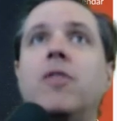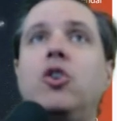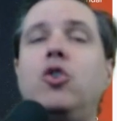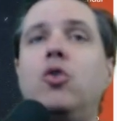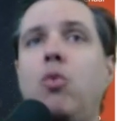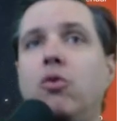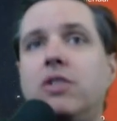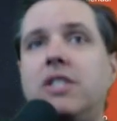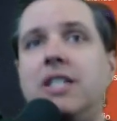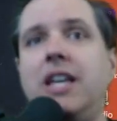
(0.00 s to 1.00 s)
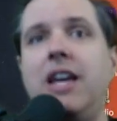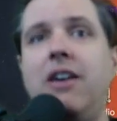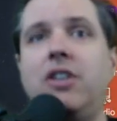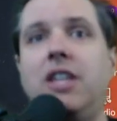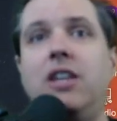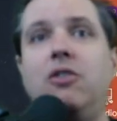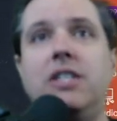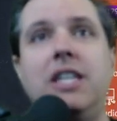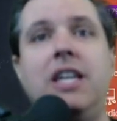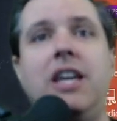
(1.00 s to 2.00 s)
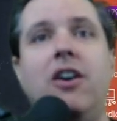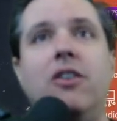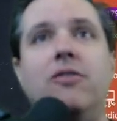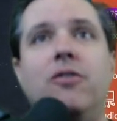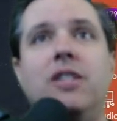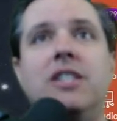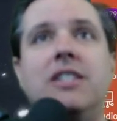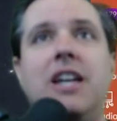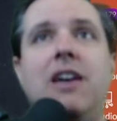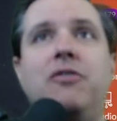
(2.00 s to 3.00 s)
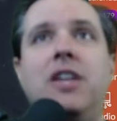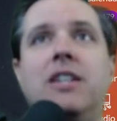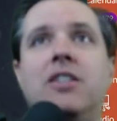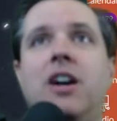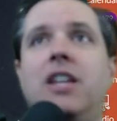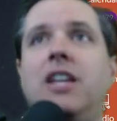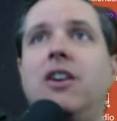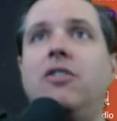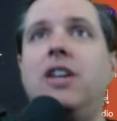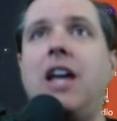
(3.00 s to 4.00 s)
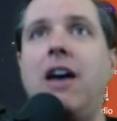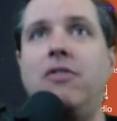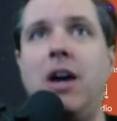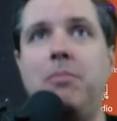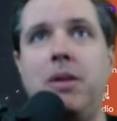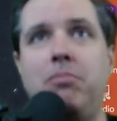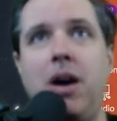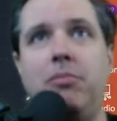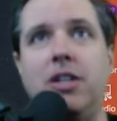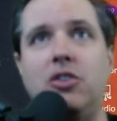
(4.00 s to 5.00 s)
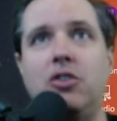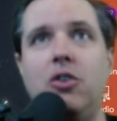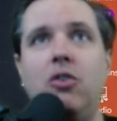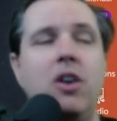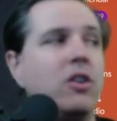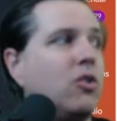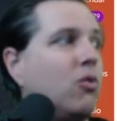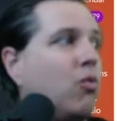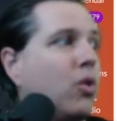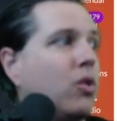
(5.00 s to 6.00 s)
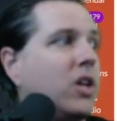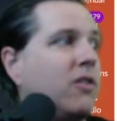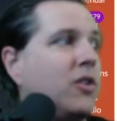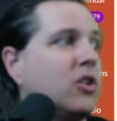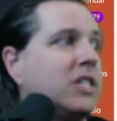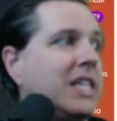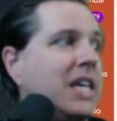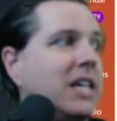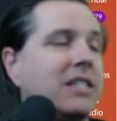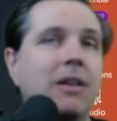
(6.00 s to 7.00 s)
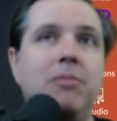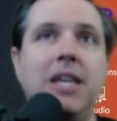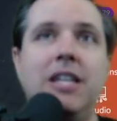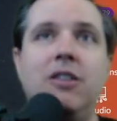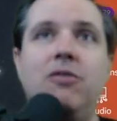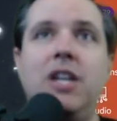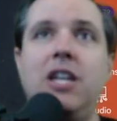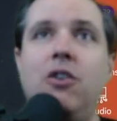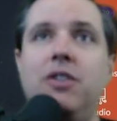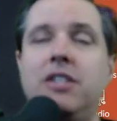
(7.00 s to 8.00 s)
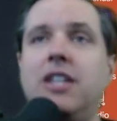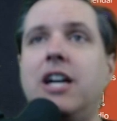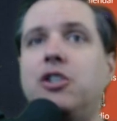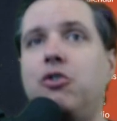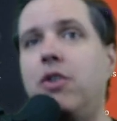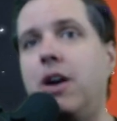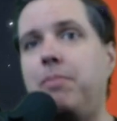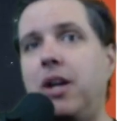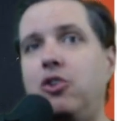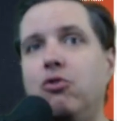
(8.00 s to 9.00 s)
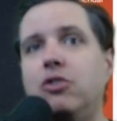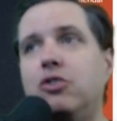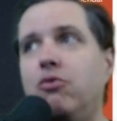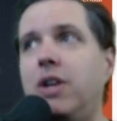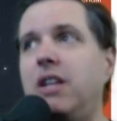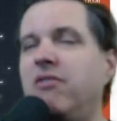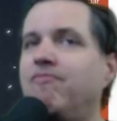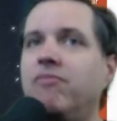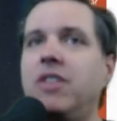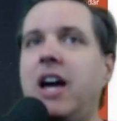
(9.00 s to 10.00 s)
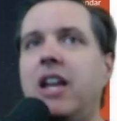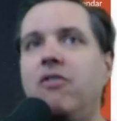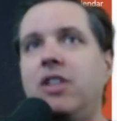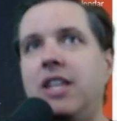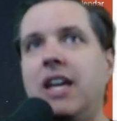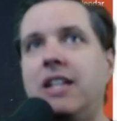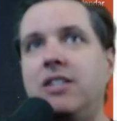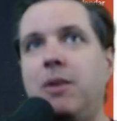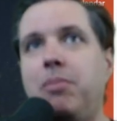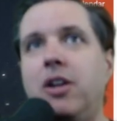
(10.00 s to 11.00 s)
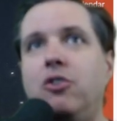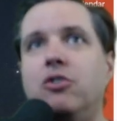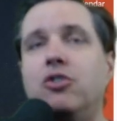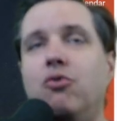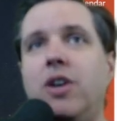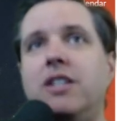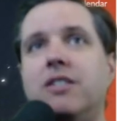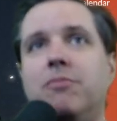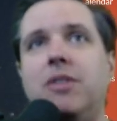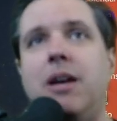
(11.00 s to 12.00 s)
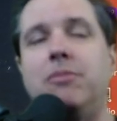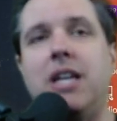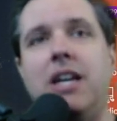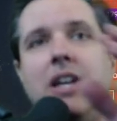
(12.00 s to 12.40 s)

you won't see everything you see here. For instance, I have things on here that have not been published. So don't worry if you're seeing something in the video that's not showing up on your screen. Not everything ends up on your screen. Sometimes I